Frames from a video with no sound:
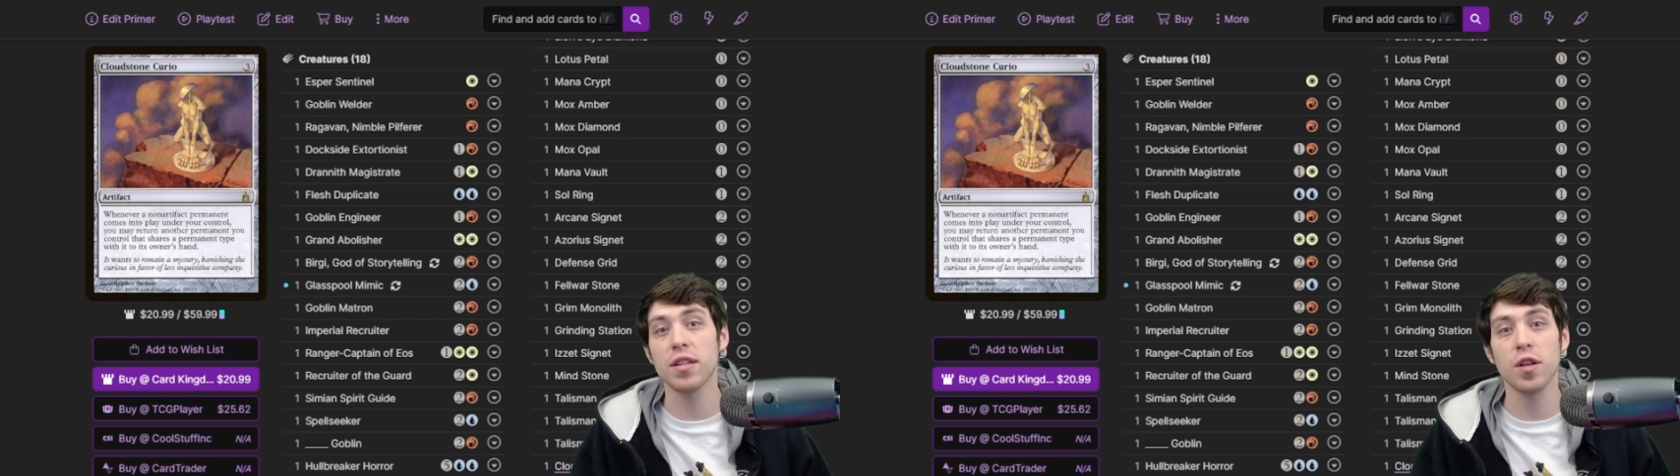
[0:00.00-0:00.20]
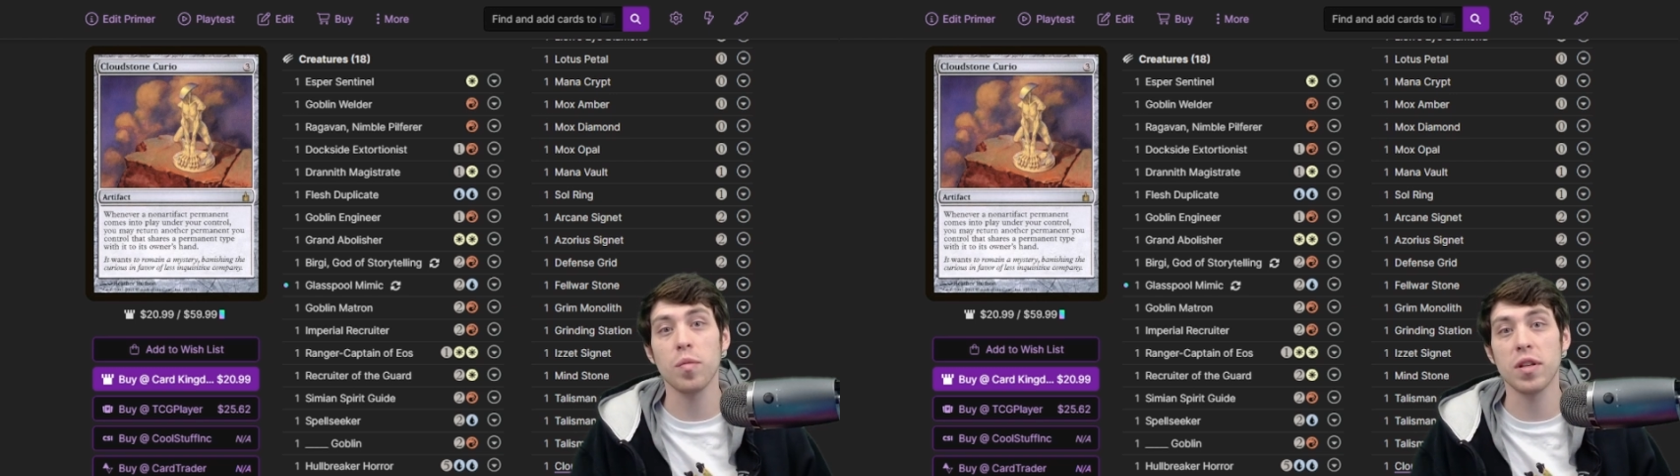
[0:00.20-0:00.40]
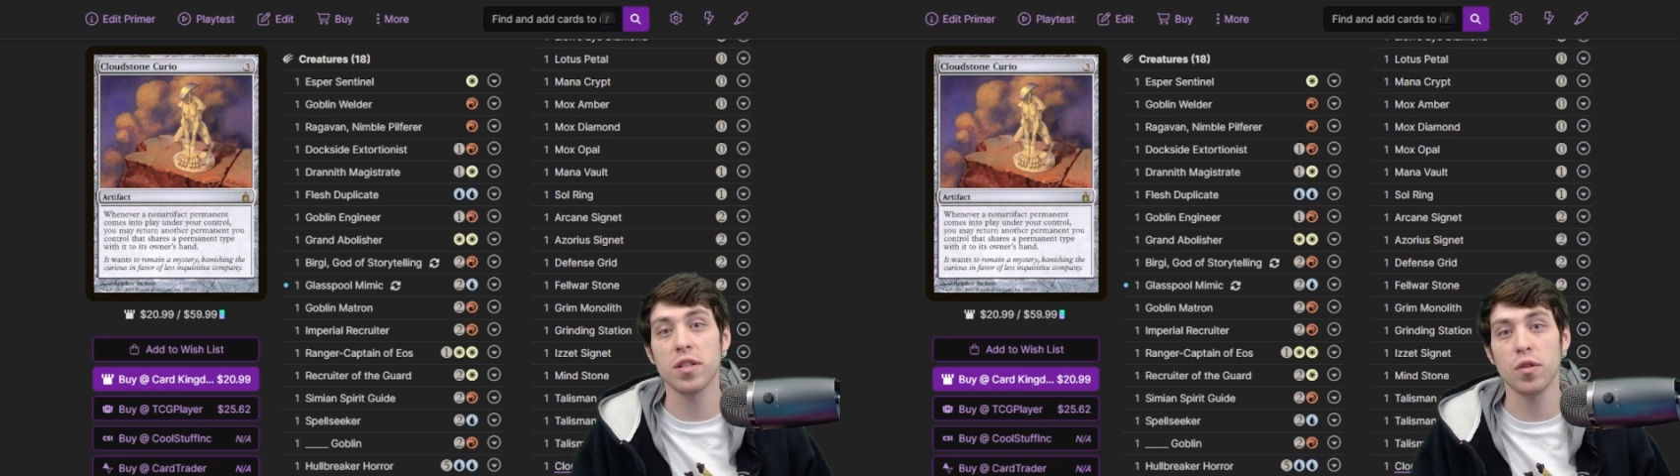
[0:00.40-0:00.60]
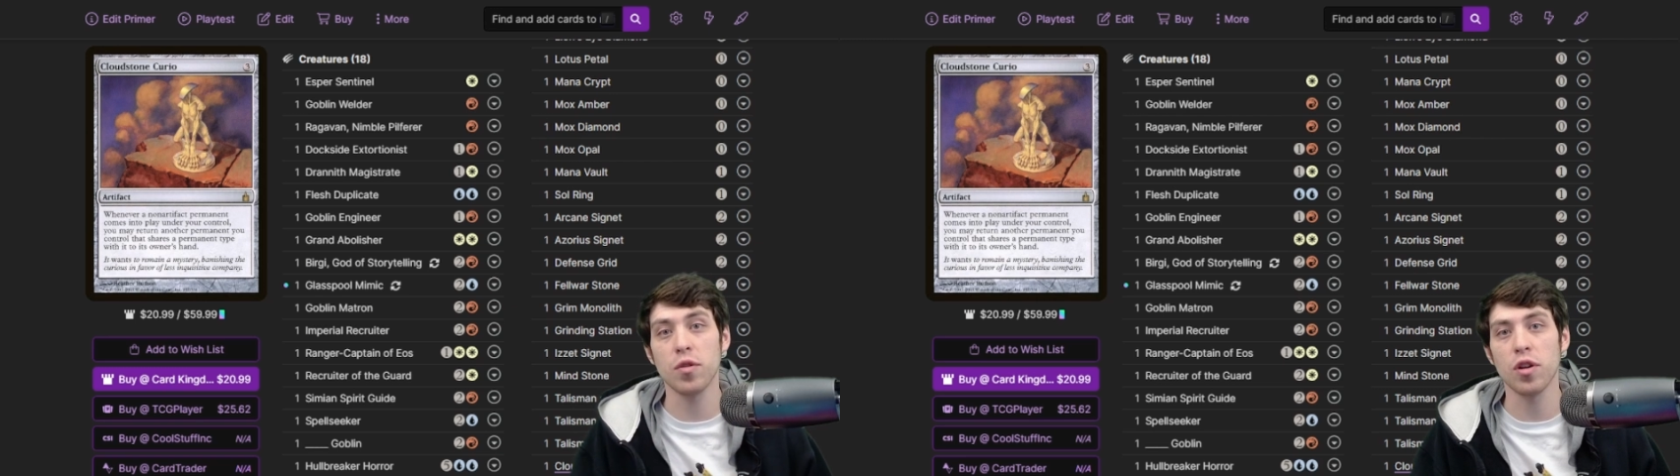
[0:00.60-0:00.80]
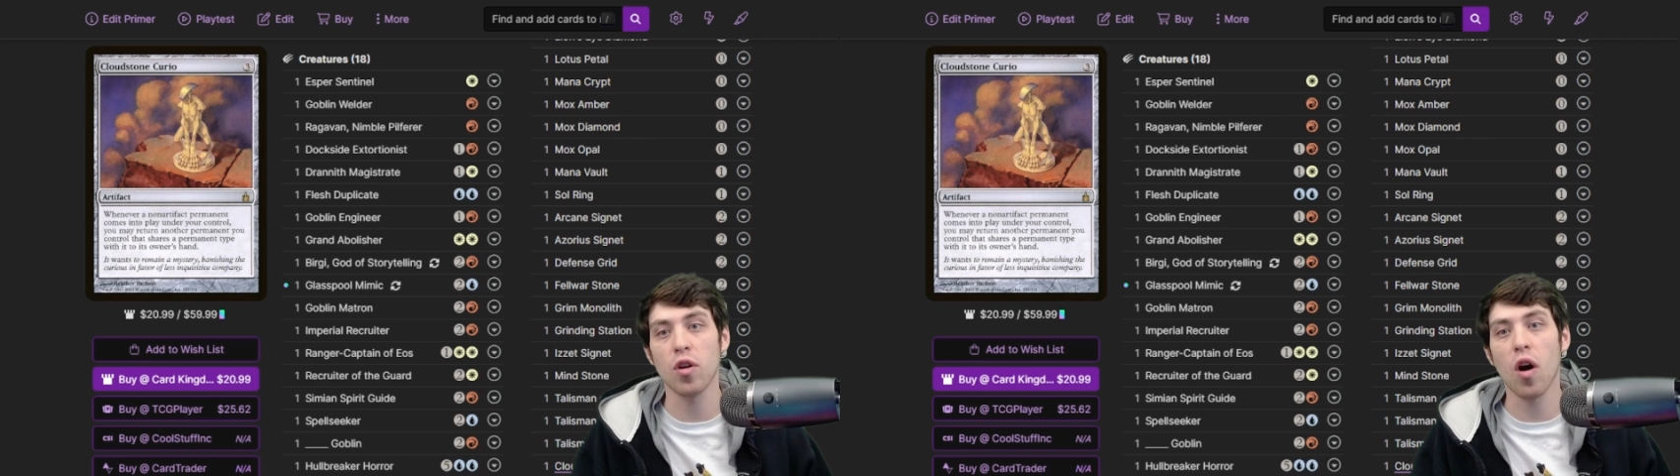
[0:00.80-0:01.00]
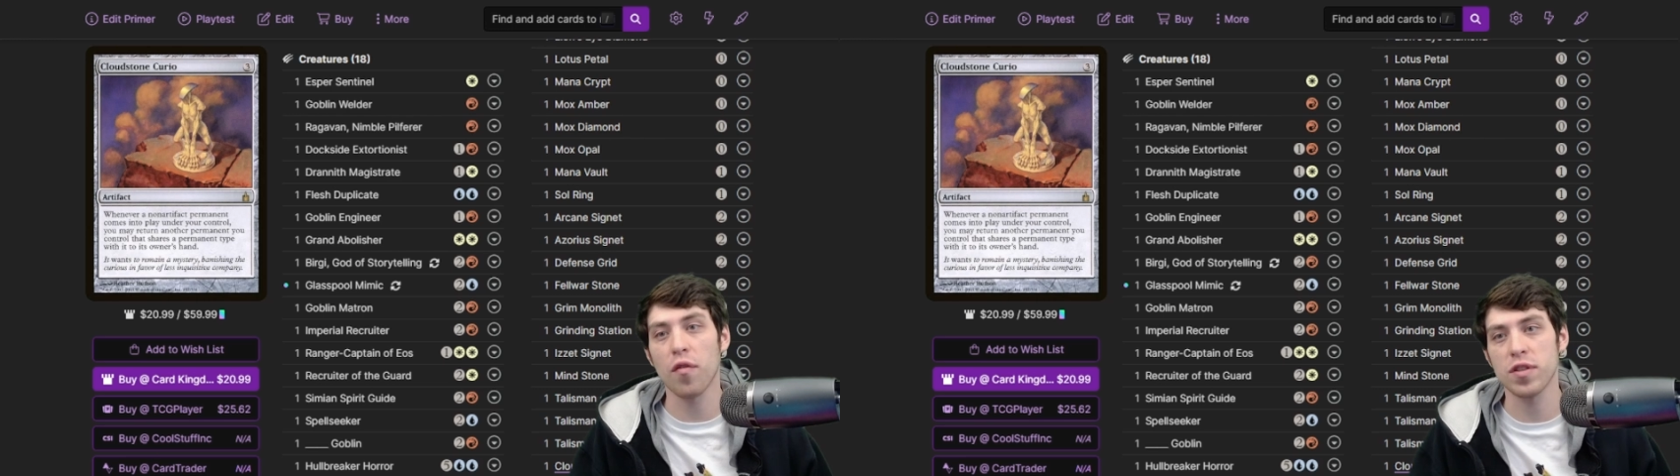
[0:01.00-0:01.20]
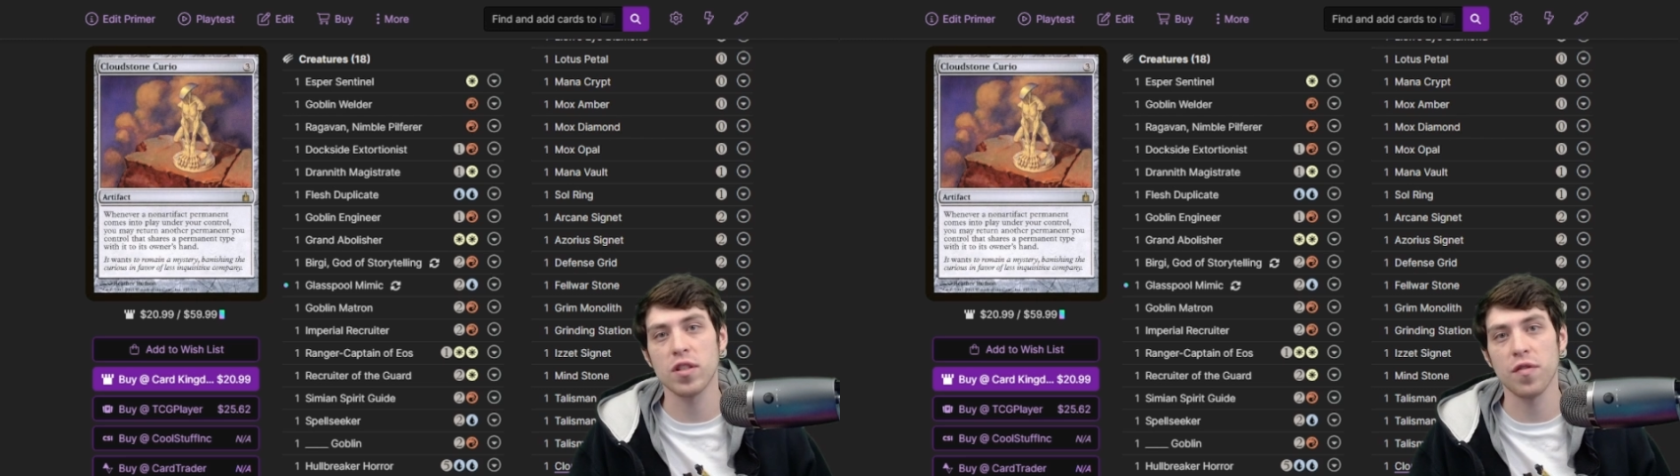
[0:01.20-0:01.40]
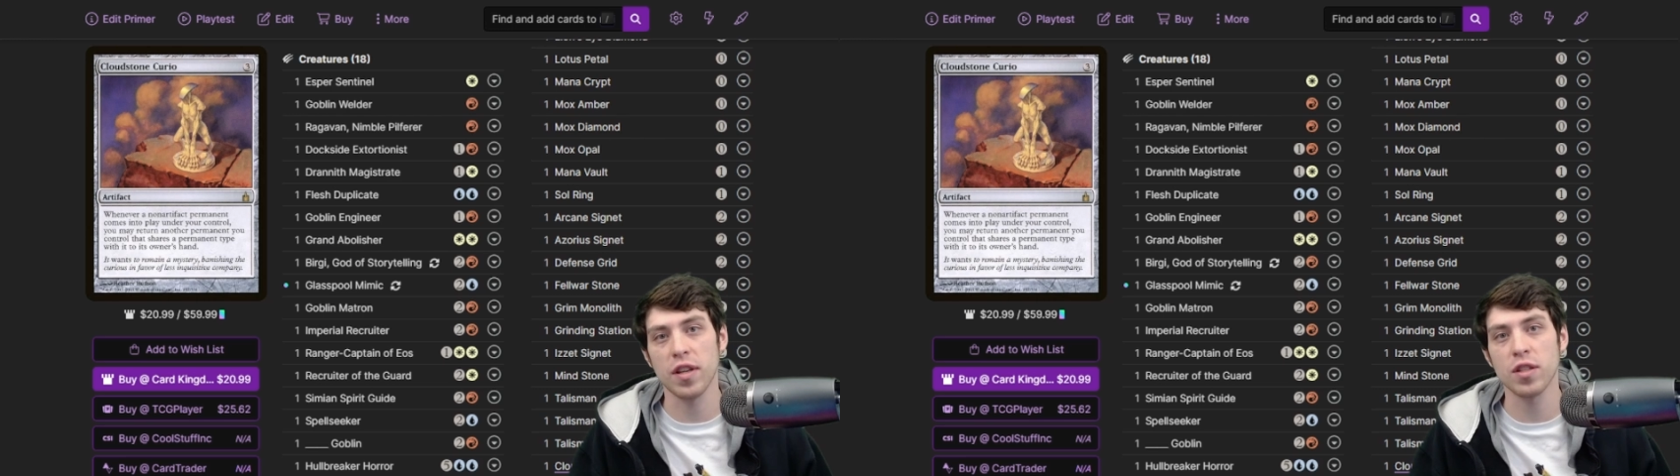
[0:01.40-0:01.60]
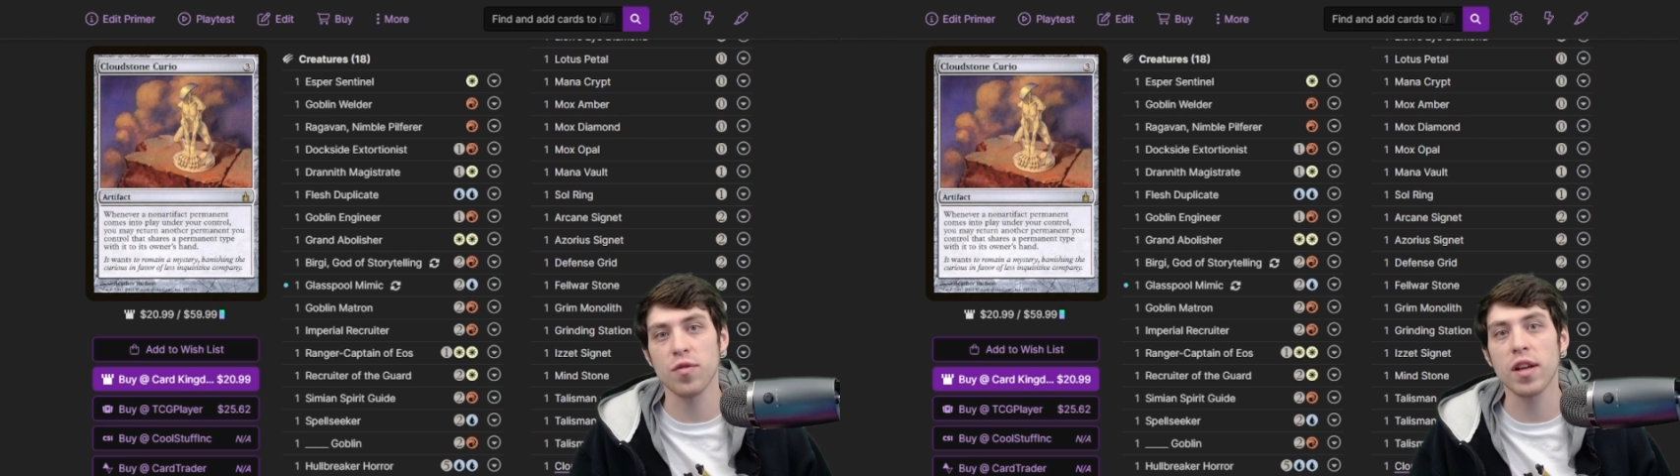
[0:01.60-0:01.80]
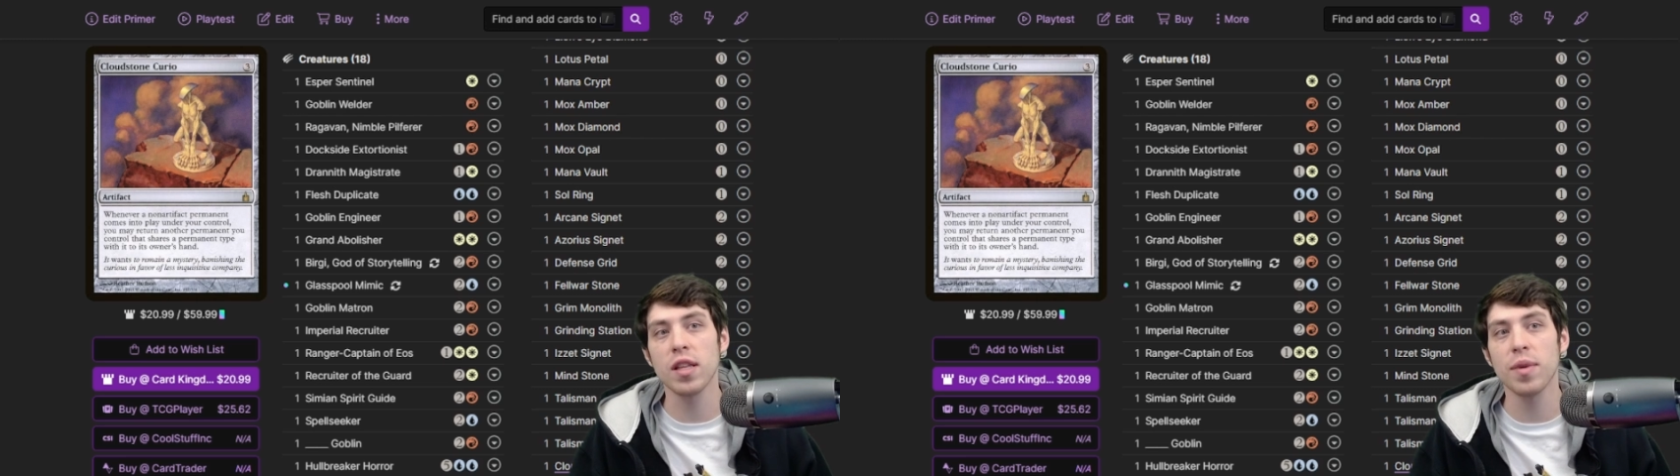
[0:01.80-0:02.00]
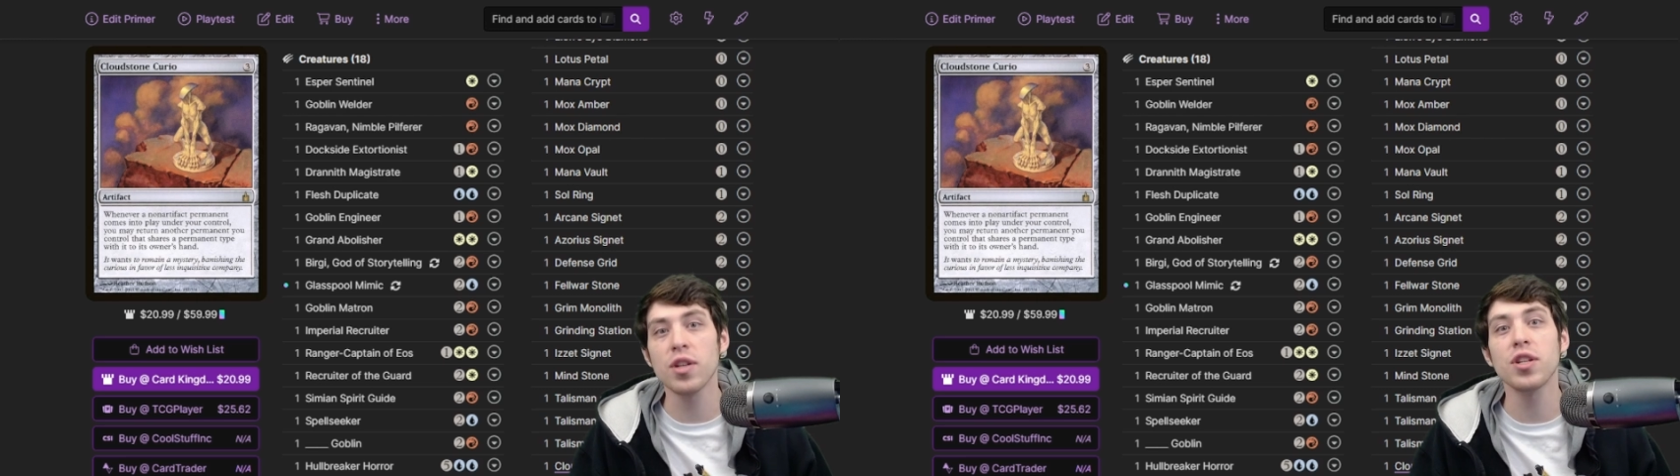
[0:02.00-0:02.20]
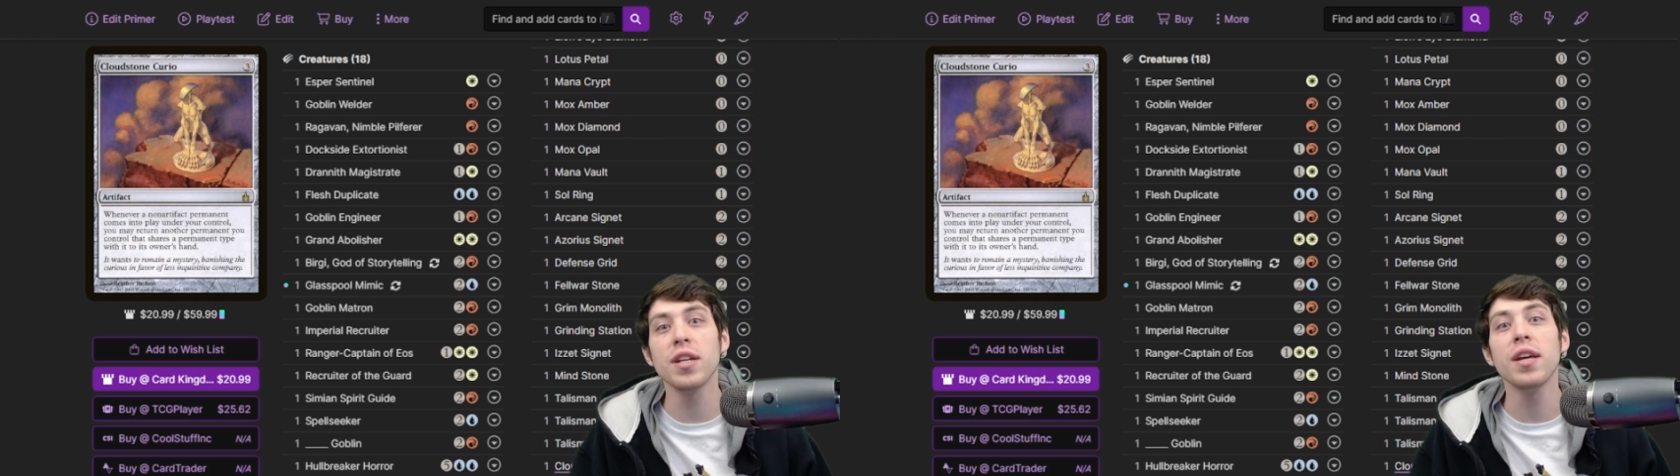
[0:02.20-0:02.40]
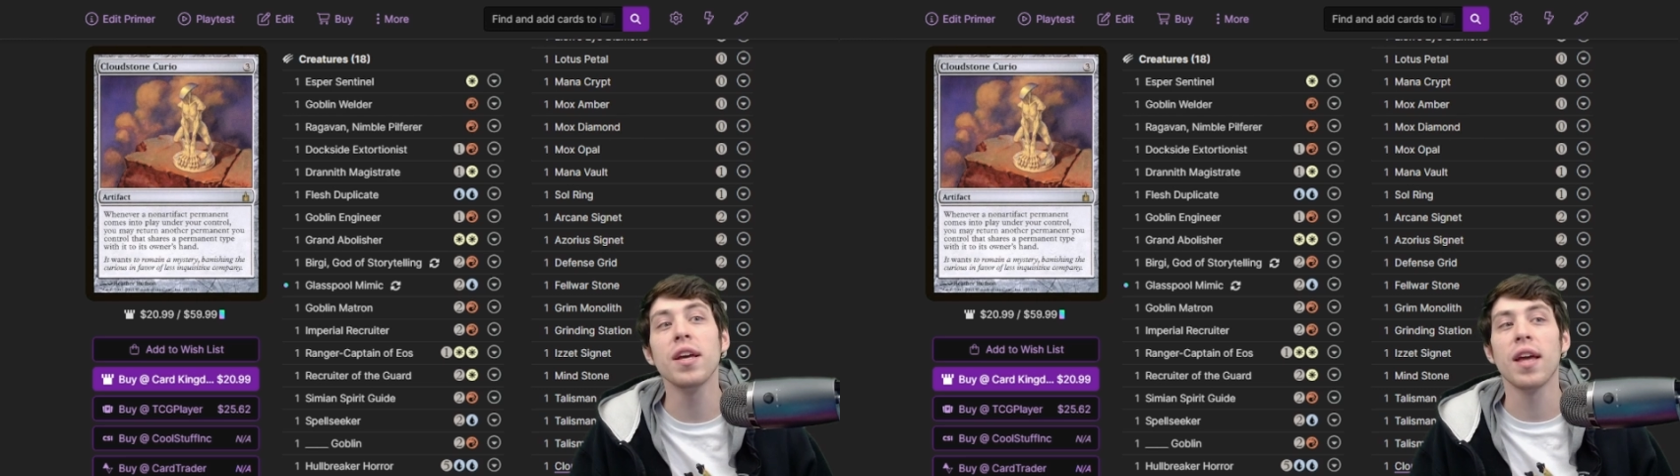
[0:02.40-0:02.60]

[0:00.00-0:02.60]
still means that you can go off with Savine's Reclamation,